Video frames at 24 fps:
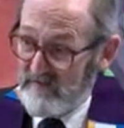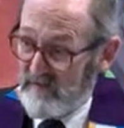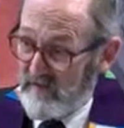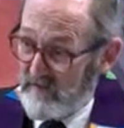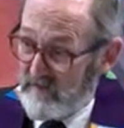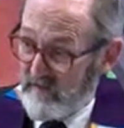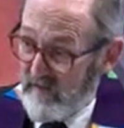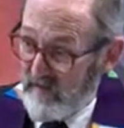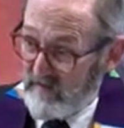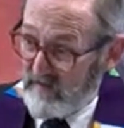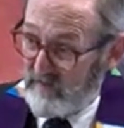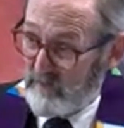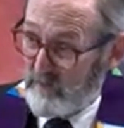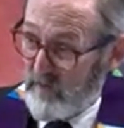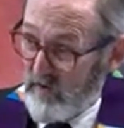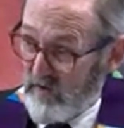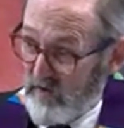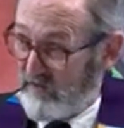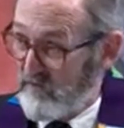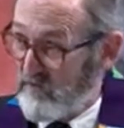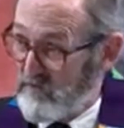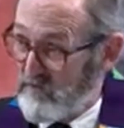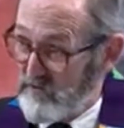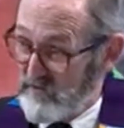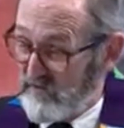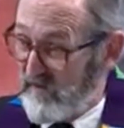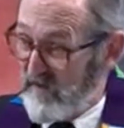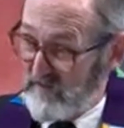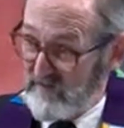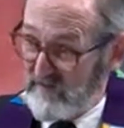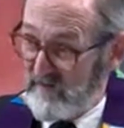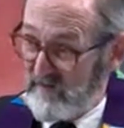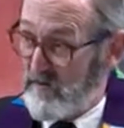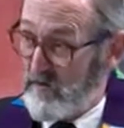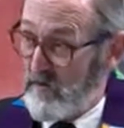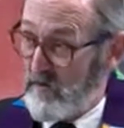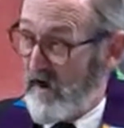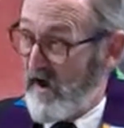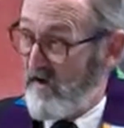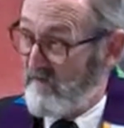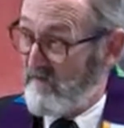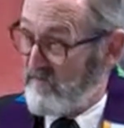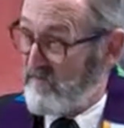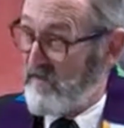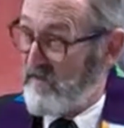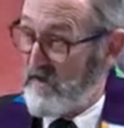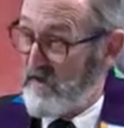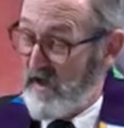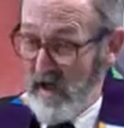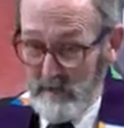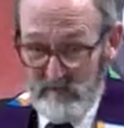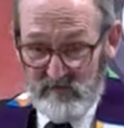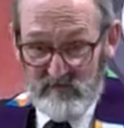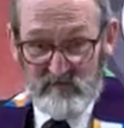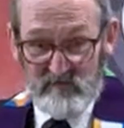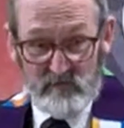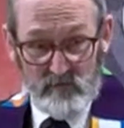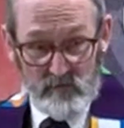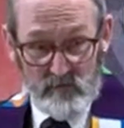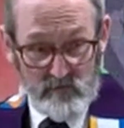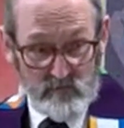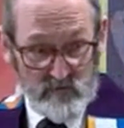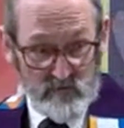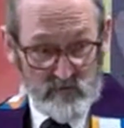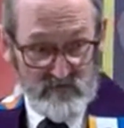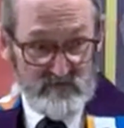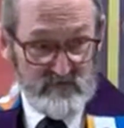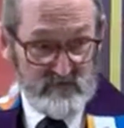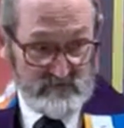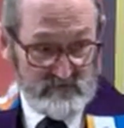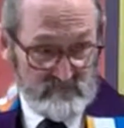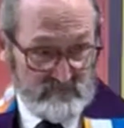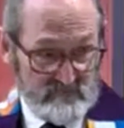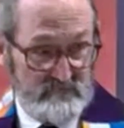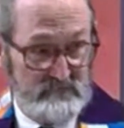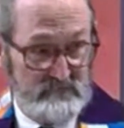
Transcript: the next person who says to you, everything happens for a reason."